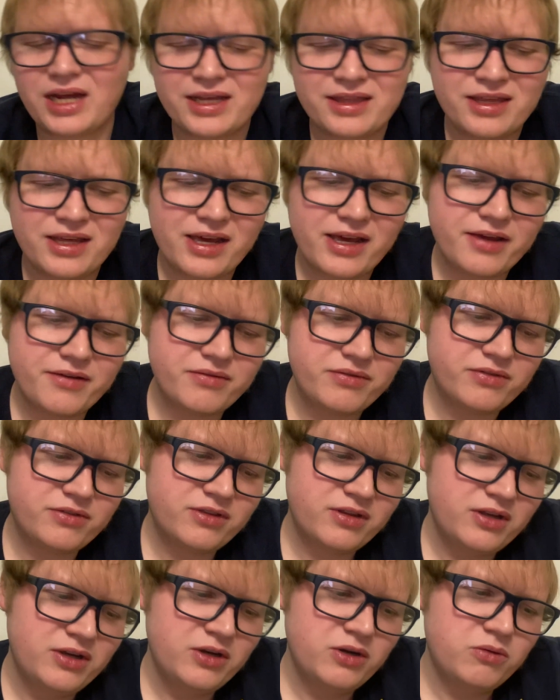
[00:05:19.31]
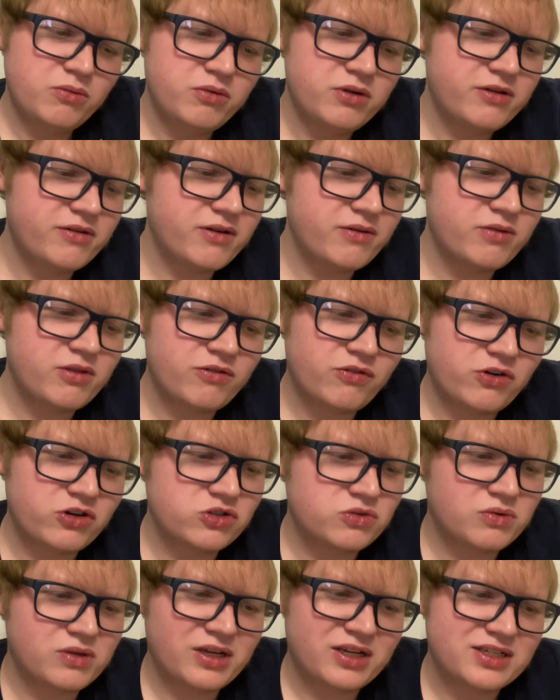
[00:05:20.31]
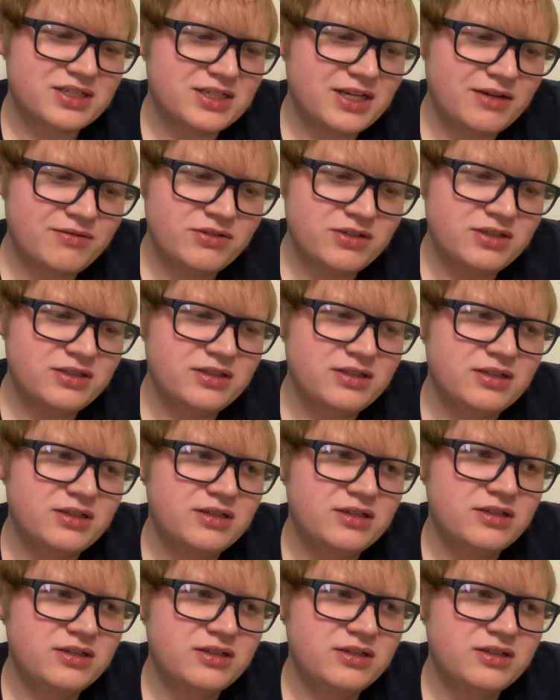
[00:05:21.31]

think they've given the first one like a 7,